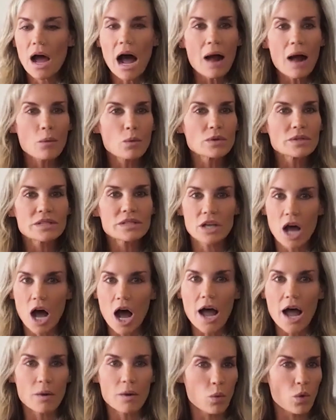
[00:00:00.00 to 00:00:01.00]
I was
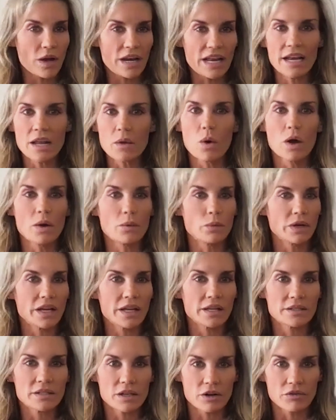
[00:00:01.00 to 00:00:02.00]
not what anyone would
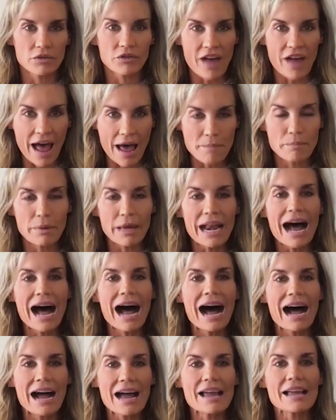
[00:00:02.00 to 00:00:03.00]
consider fat, but
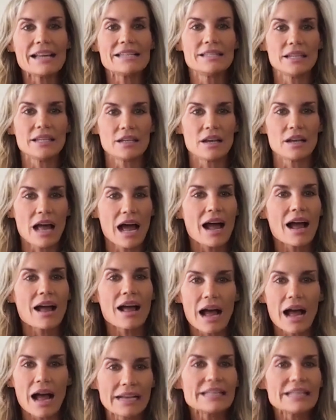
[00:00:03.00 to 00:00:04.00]
I
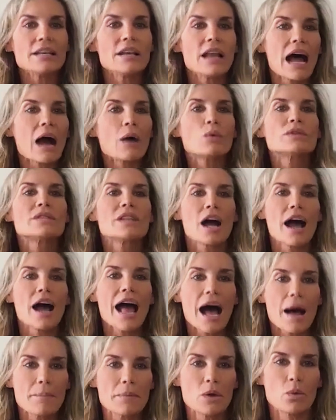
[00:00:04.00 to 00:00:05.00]
was not
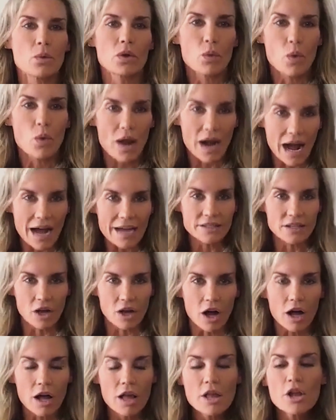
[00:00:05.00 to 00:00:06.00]
happy with what I saw.
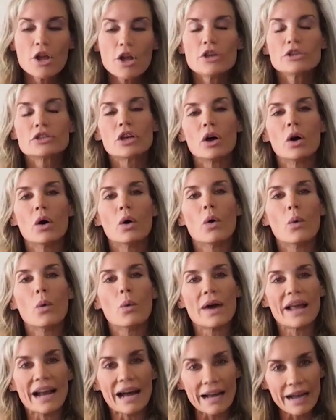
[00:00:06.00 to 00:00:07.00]
So
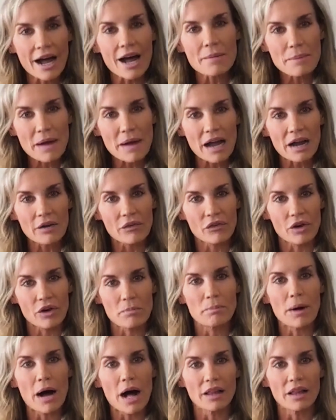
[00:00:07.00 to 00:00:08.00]
when I got back from
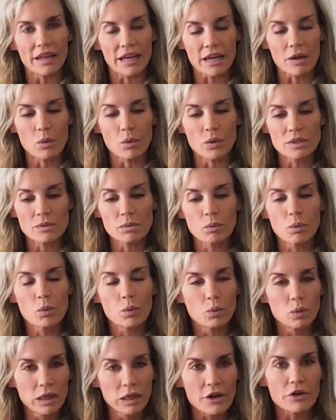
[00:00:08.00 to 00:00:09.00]
Bali was
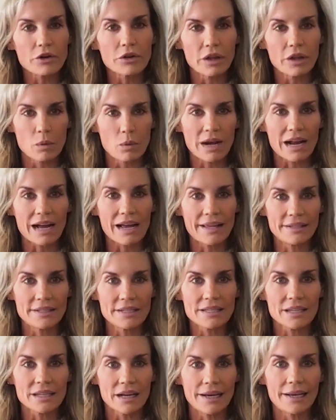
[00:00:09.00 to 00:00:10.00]
literally when I had
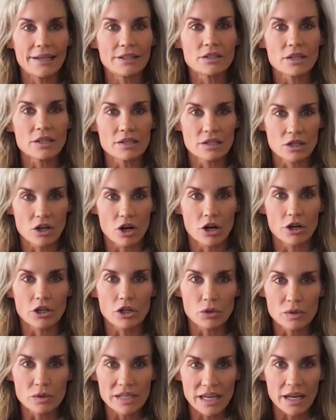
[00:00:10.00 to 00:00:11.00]
decided to start
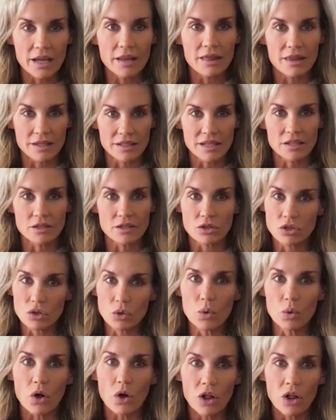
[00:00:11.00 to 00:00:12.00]
using this as a
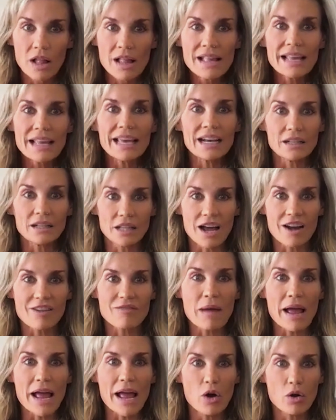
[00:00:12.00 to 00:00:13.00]
tool in a lot of
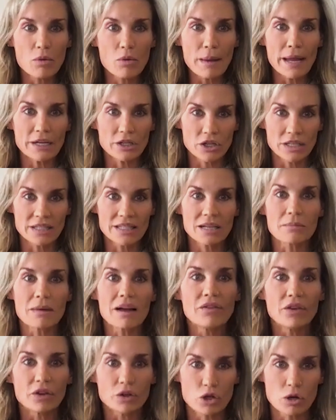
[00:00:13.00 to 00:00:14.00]
my own patients in my
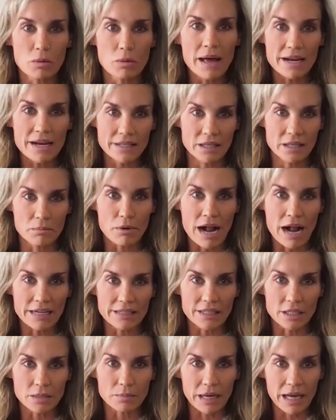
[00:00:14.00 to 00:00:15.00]
functional medicine
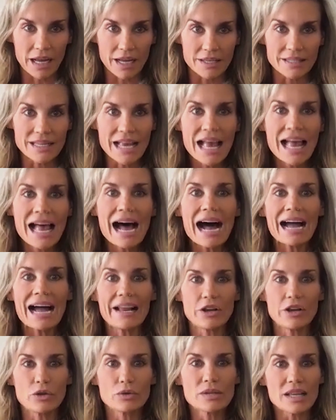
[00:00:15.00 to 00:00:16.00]
practice, because
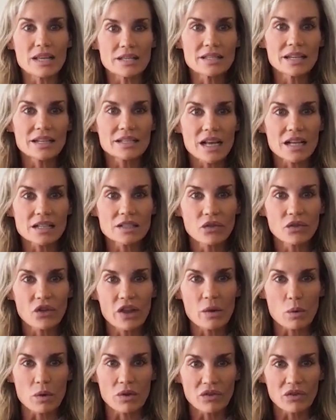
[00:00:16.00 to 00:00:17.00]
I'd used it
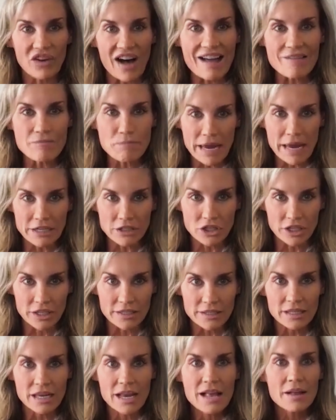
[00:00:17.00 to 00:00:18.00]
successfully with 5
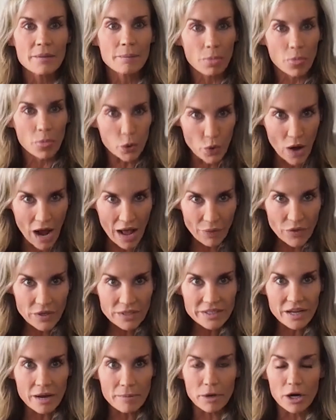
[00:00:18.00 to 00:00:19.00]
patients throughout the
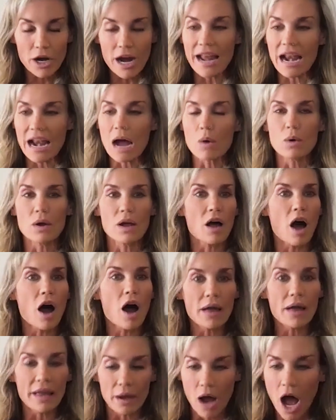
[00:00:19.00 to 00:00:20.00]
summer, and I
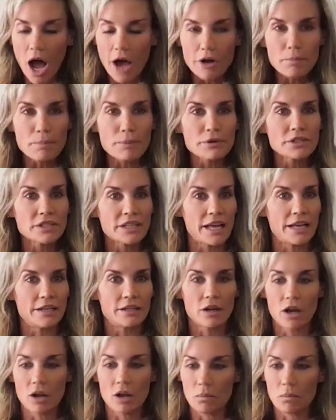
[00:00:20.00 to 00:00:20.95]
100%